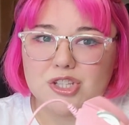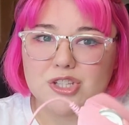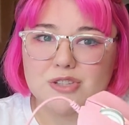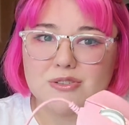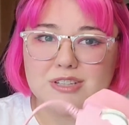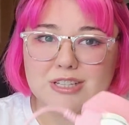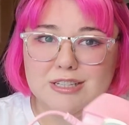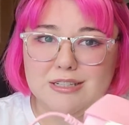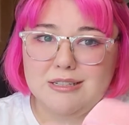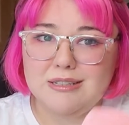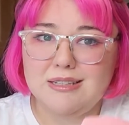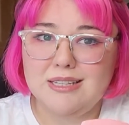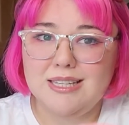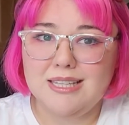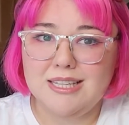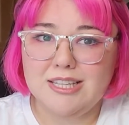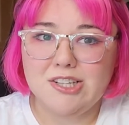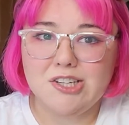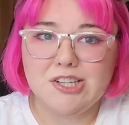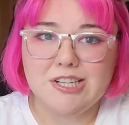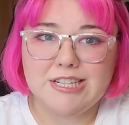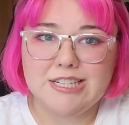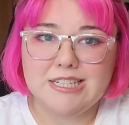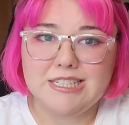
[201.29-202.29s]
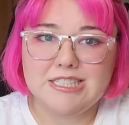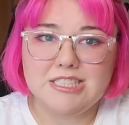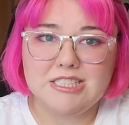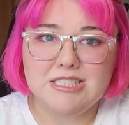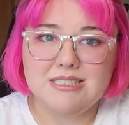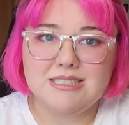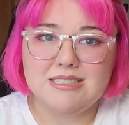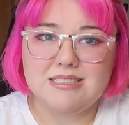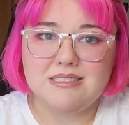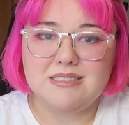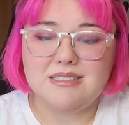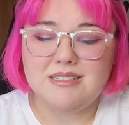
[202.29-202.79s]
You can hear it. It
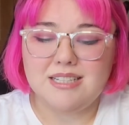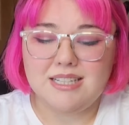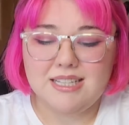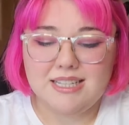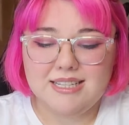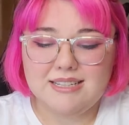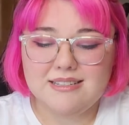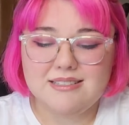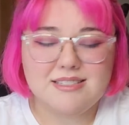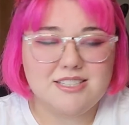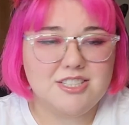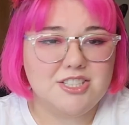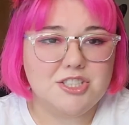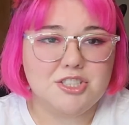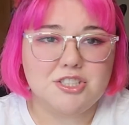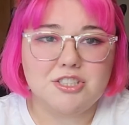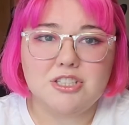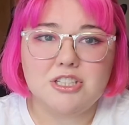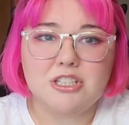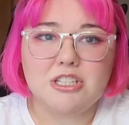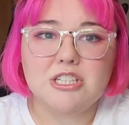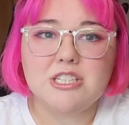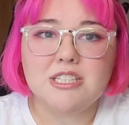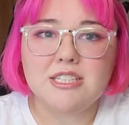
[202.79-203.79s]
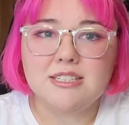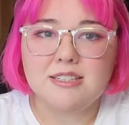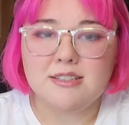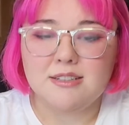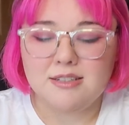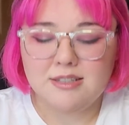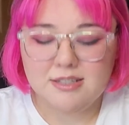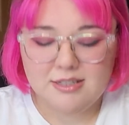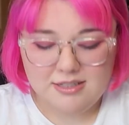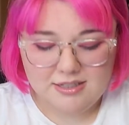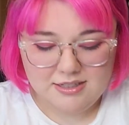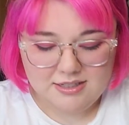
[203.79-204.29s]
just clicks and you're
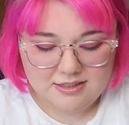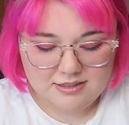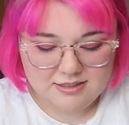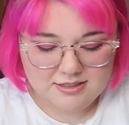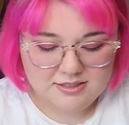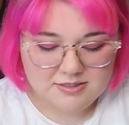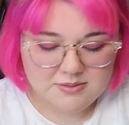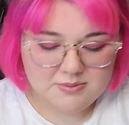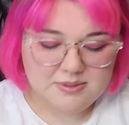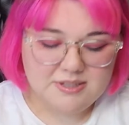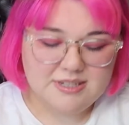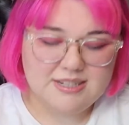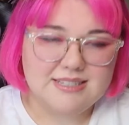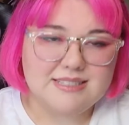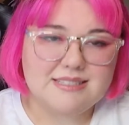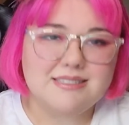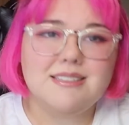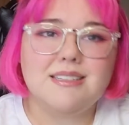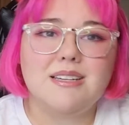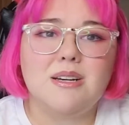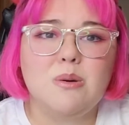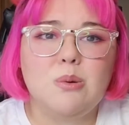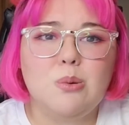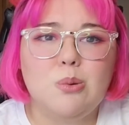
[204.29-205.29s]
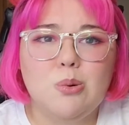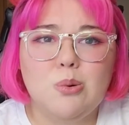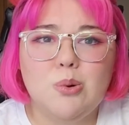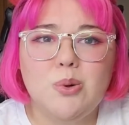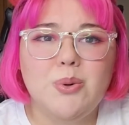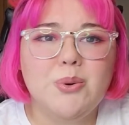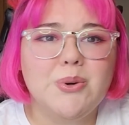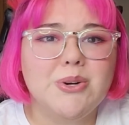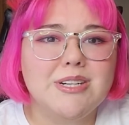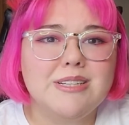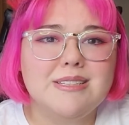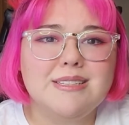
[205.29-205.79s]
good. This one, it's like a
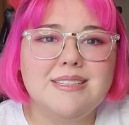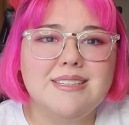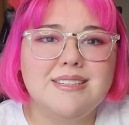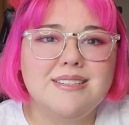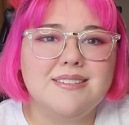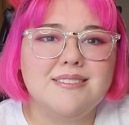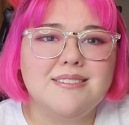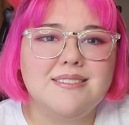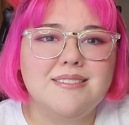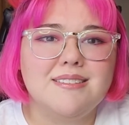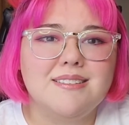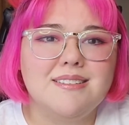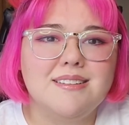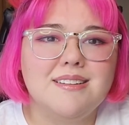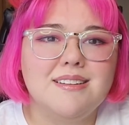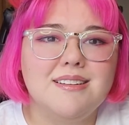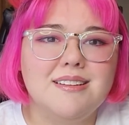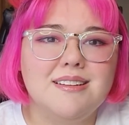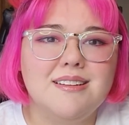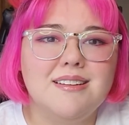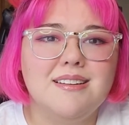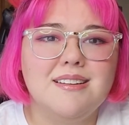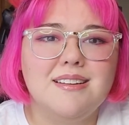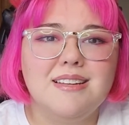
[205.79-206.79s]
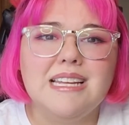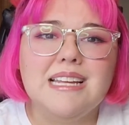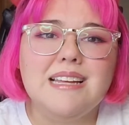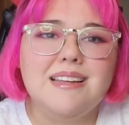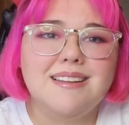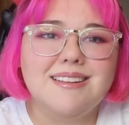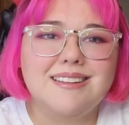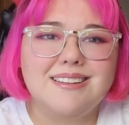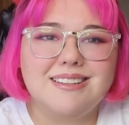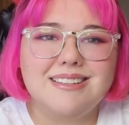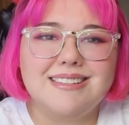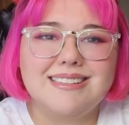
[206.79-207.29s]
whole ordeal.
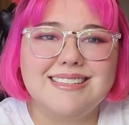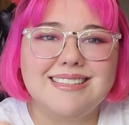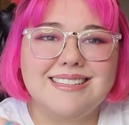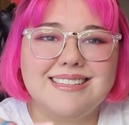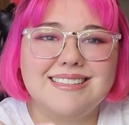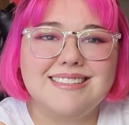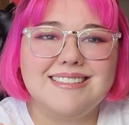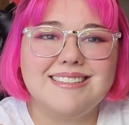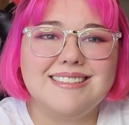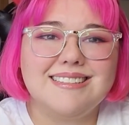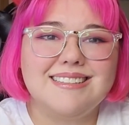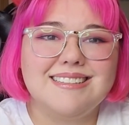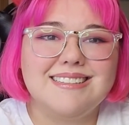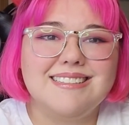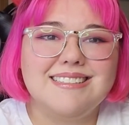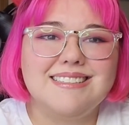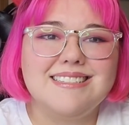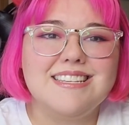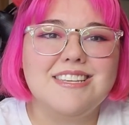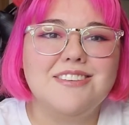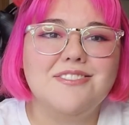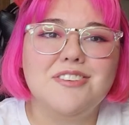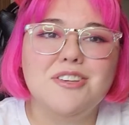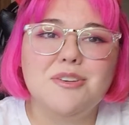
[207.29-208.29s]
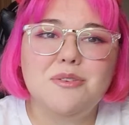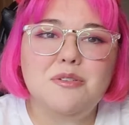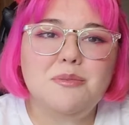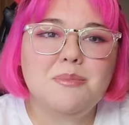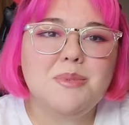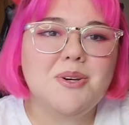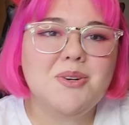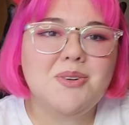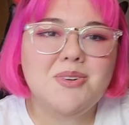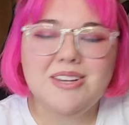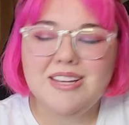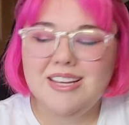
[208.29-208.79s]
Like a TV
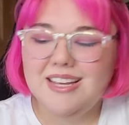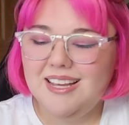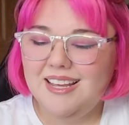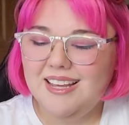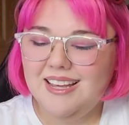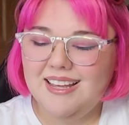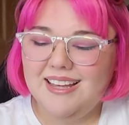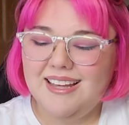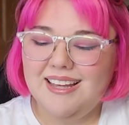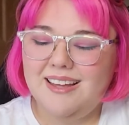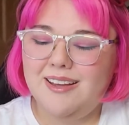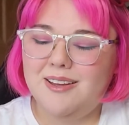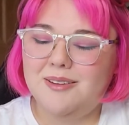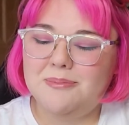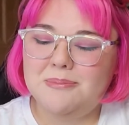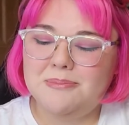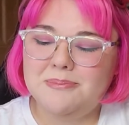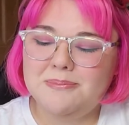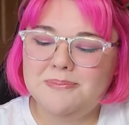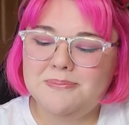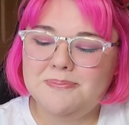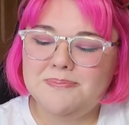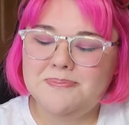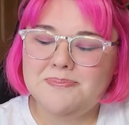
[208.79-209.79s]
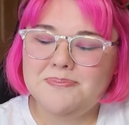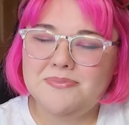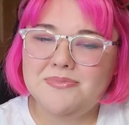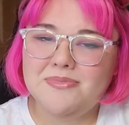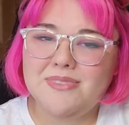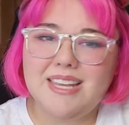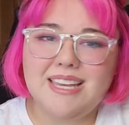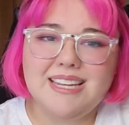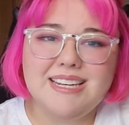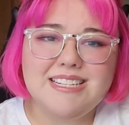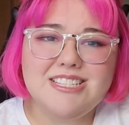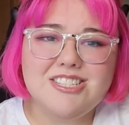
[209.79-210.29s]
remote. And
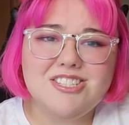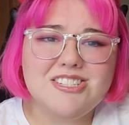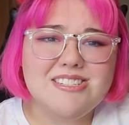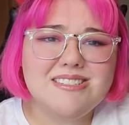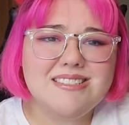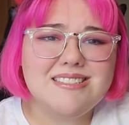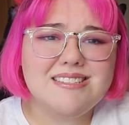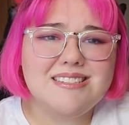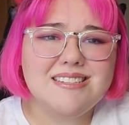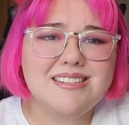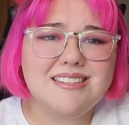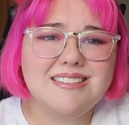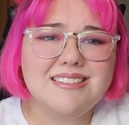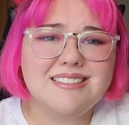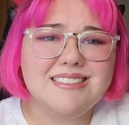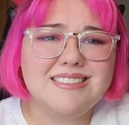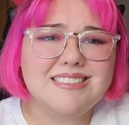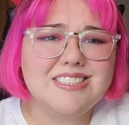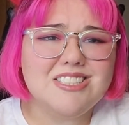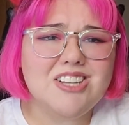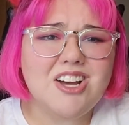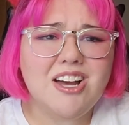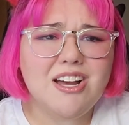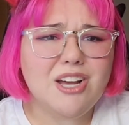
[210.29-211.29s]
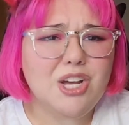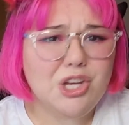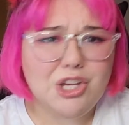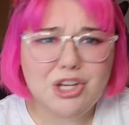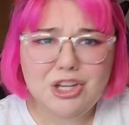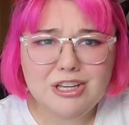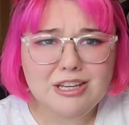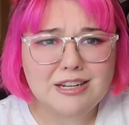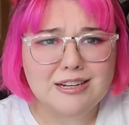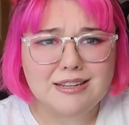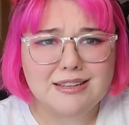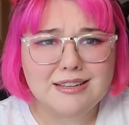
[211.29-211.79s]
it's not
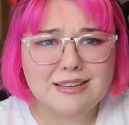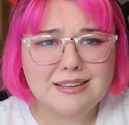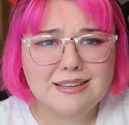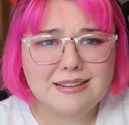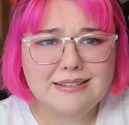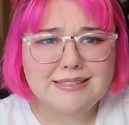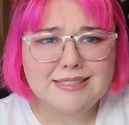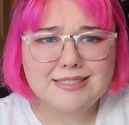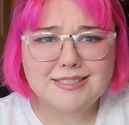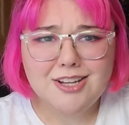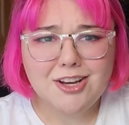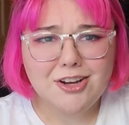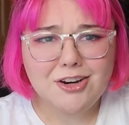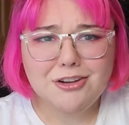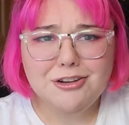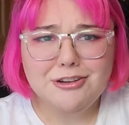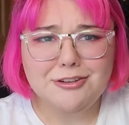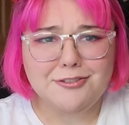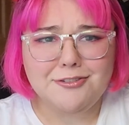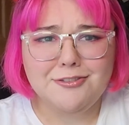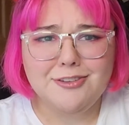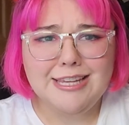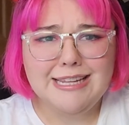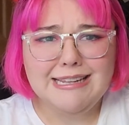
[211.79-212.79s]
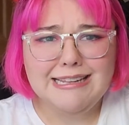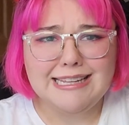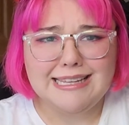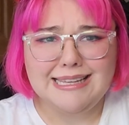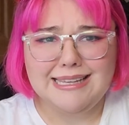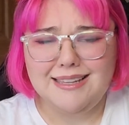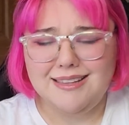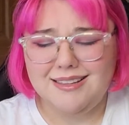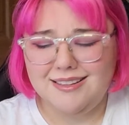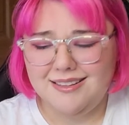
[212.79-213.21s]
good. It's not a good feeling.